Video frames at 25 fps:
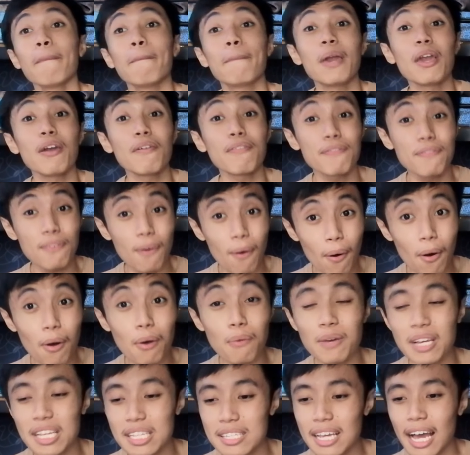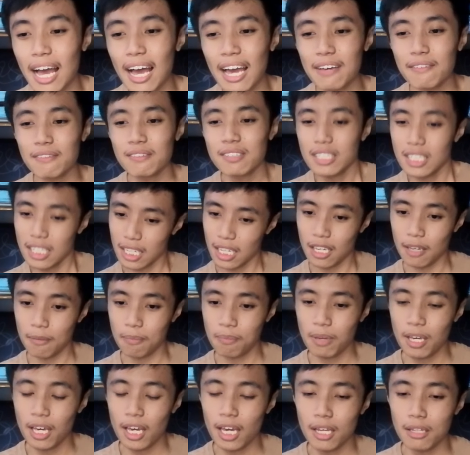before we dive
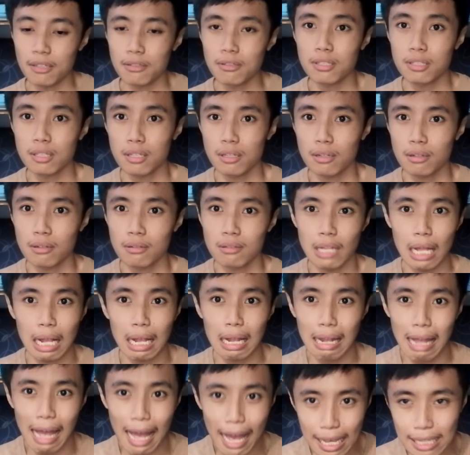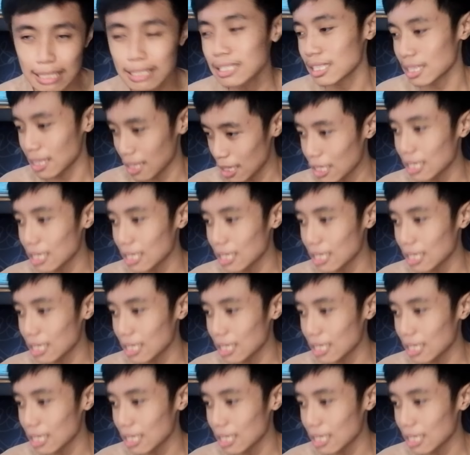deep into the last